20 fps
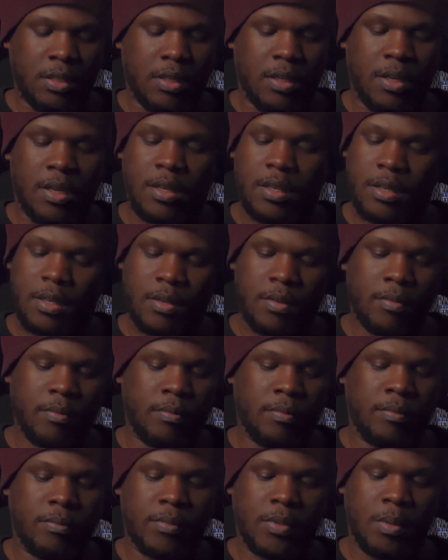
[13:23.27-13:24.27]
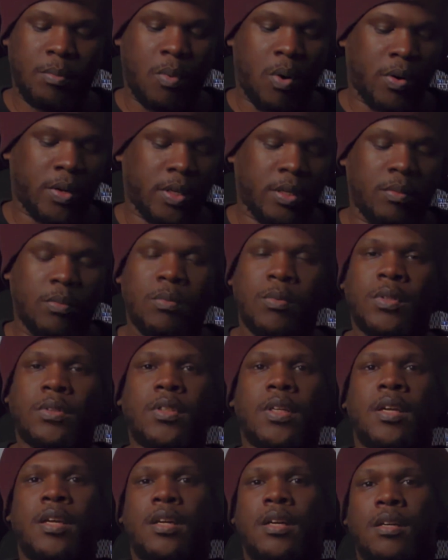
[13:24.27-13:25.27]
and then the market went
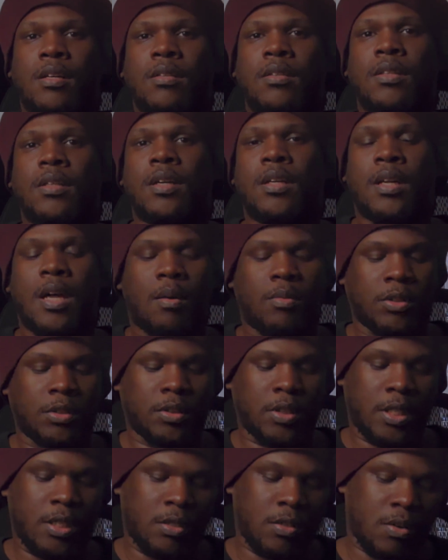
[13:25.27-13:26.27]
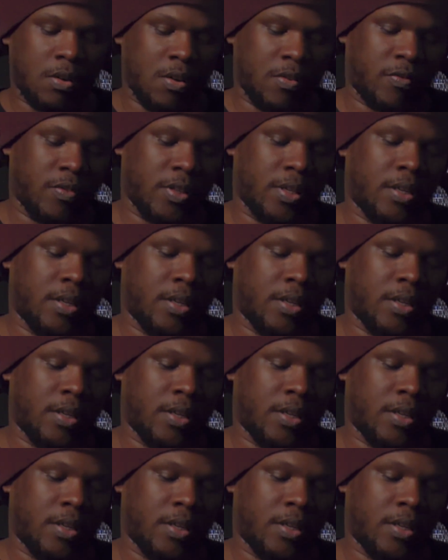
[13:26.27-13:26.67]
to hell and I was laid off,